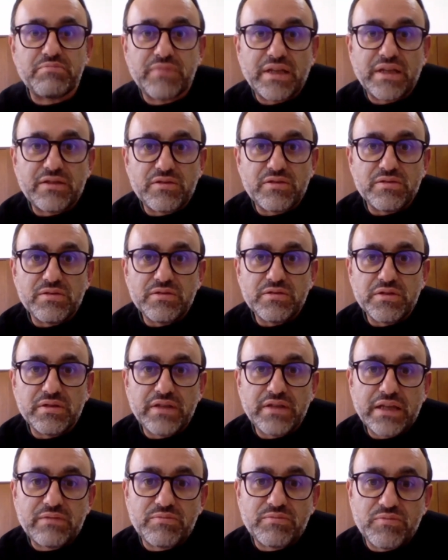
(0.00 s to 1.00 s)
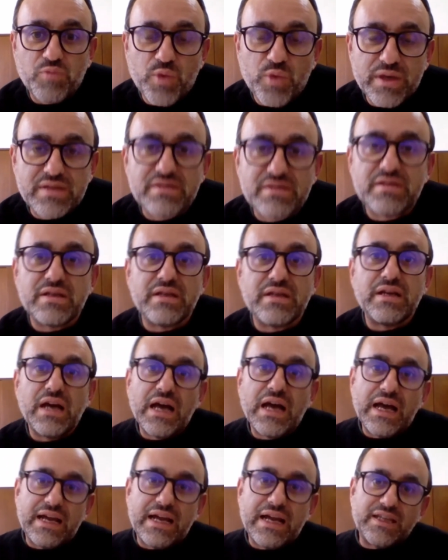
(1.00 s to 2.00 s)
that we
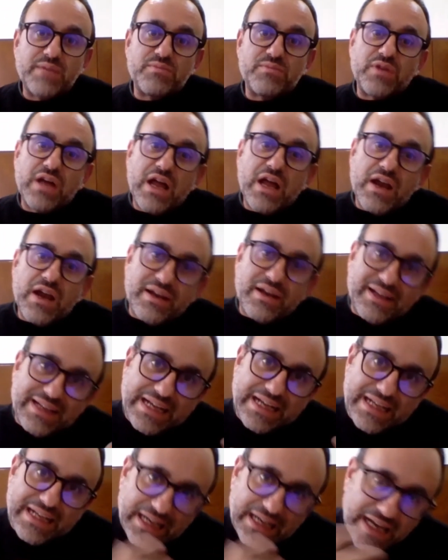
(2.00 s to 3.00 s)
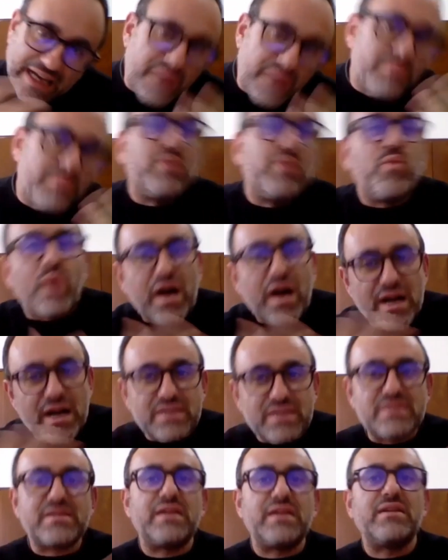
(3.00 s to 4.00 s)
see in terms labor
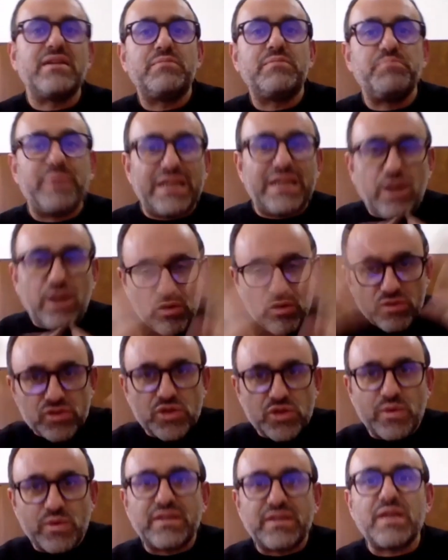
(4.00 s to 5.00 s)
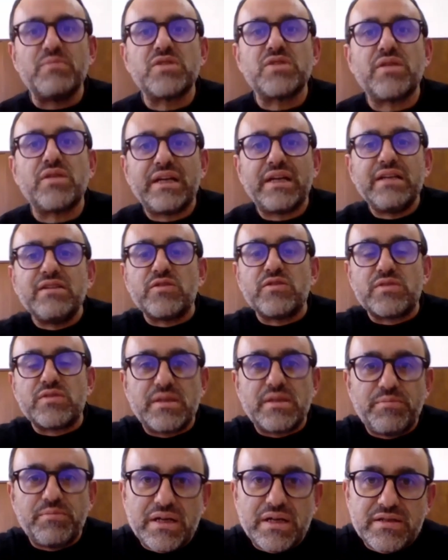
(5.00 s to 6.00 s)
wise, but also in terms of an
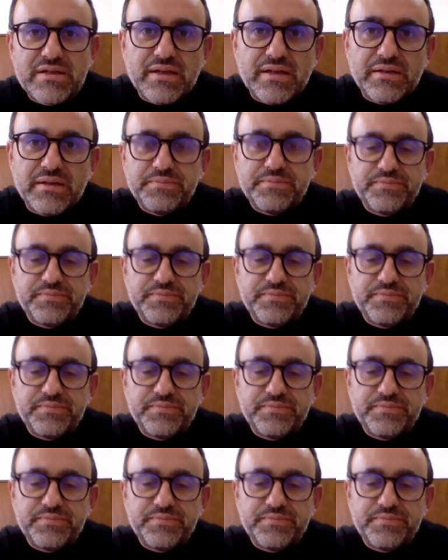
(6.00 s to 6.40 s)
industry per se?